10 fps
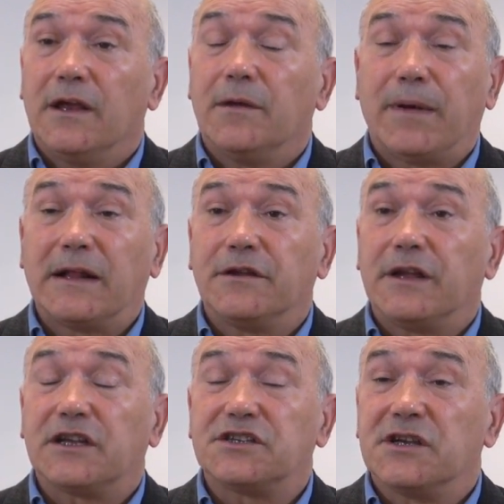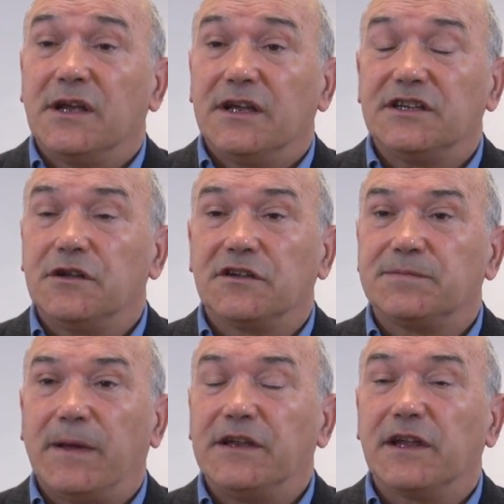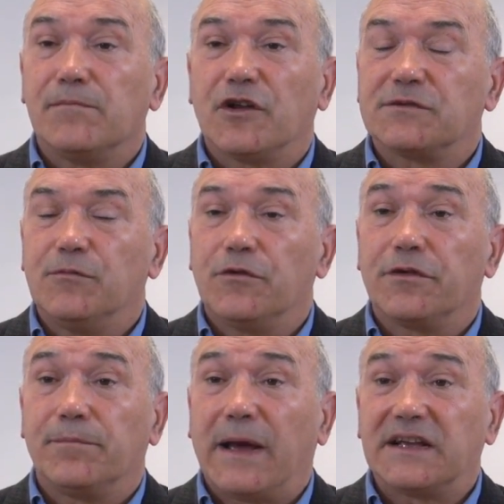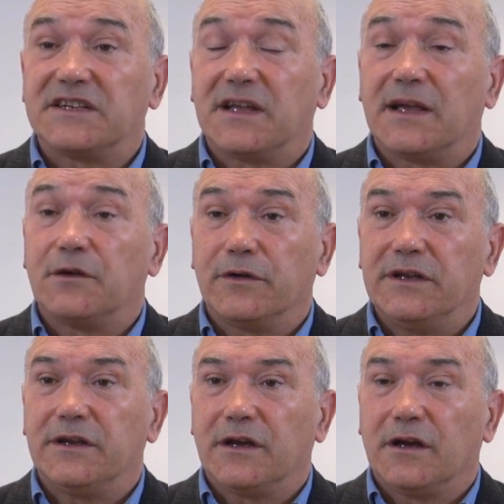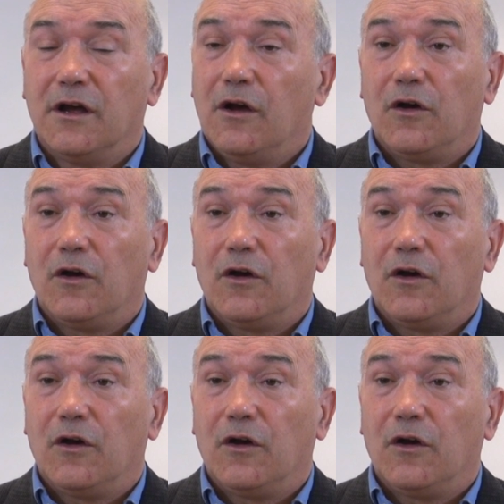In Bangladesh is not spending much more than Pakistan or India